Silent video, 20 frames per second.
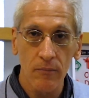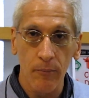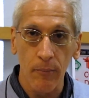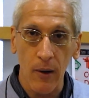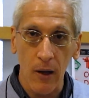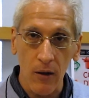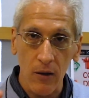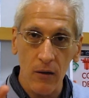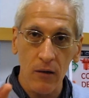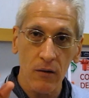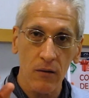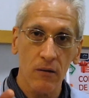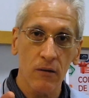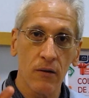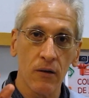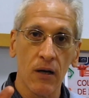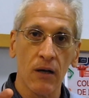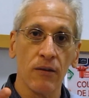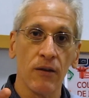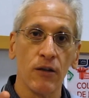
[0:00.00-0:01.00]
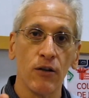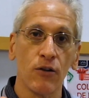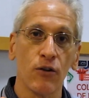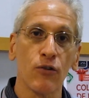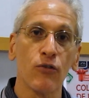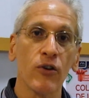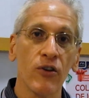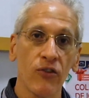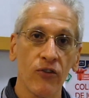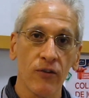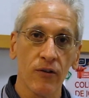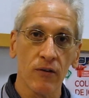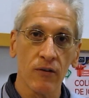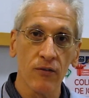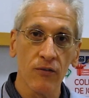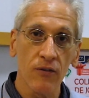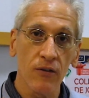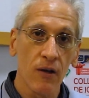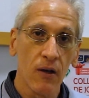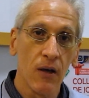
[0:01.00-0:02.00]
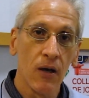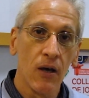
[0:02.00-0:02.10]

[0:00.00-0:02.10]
bulk nonlinear crystals,